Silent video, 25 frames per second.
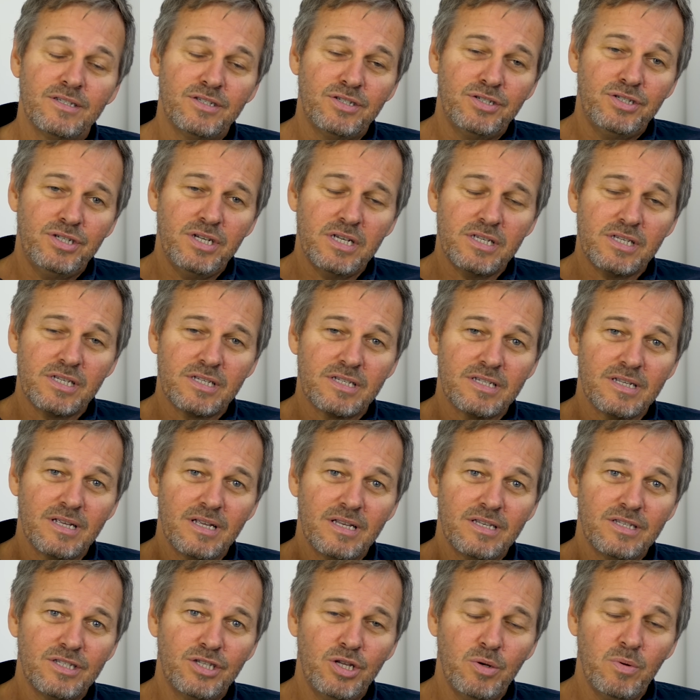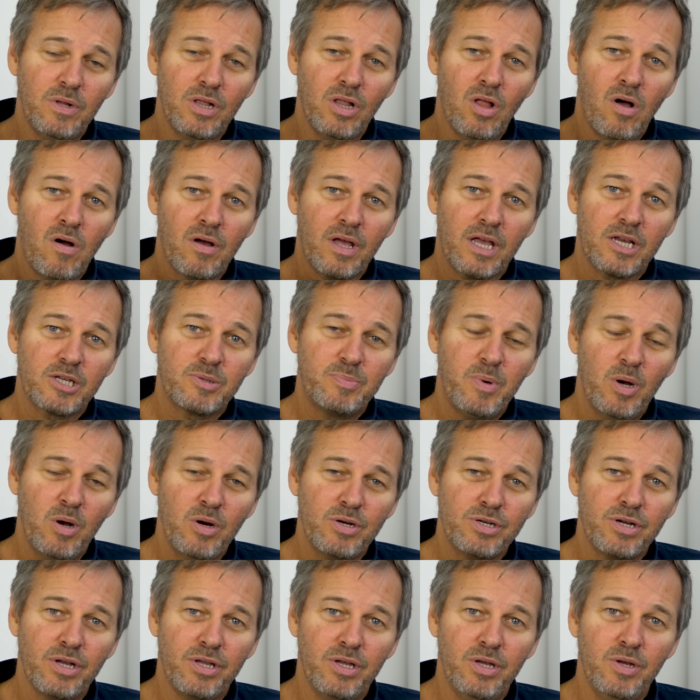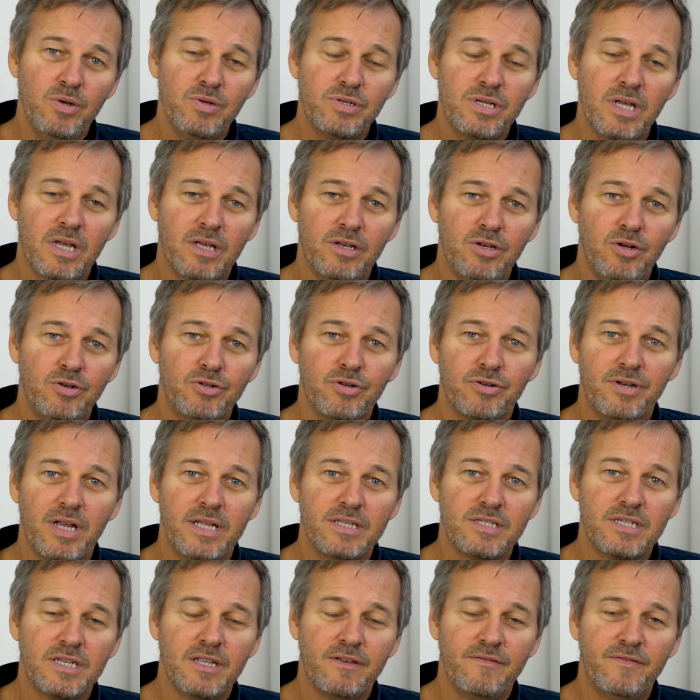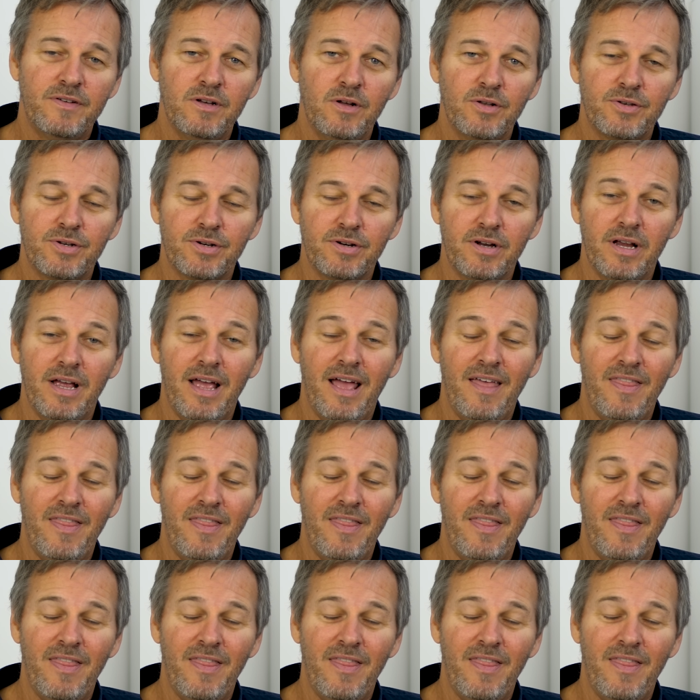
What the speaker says: just do a long exposure using a neutral density filter,